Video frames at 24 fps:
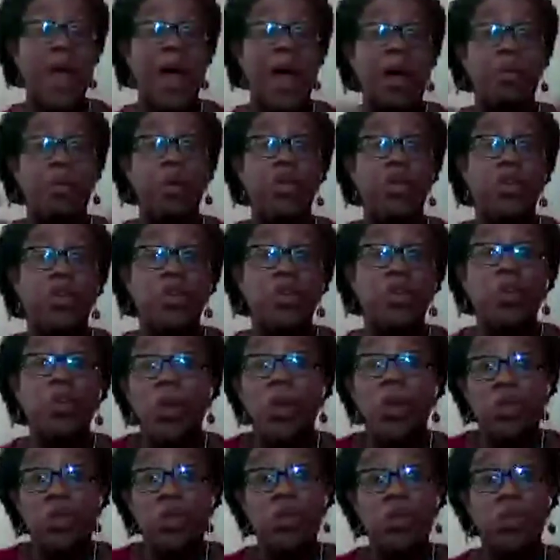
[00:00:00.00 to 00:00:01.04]
And what you
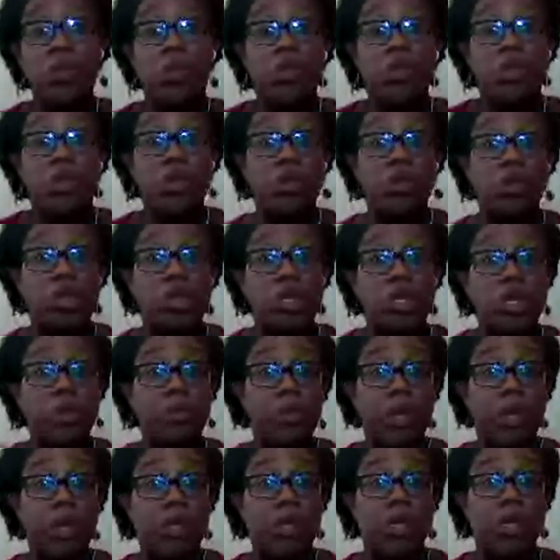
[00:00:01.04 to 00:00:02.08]
want to do on social
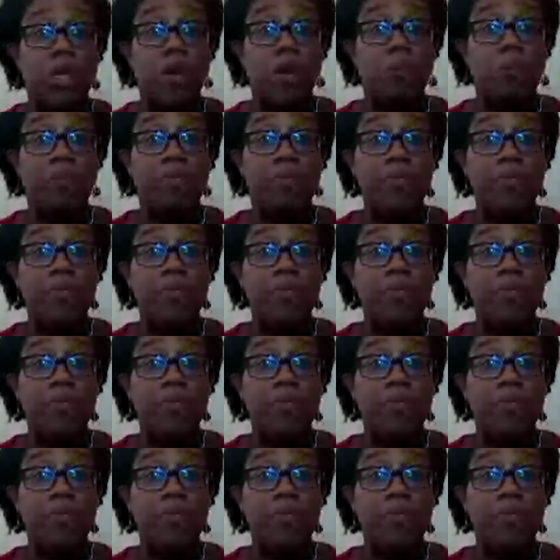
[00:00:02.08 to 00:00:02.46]
media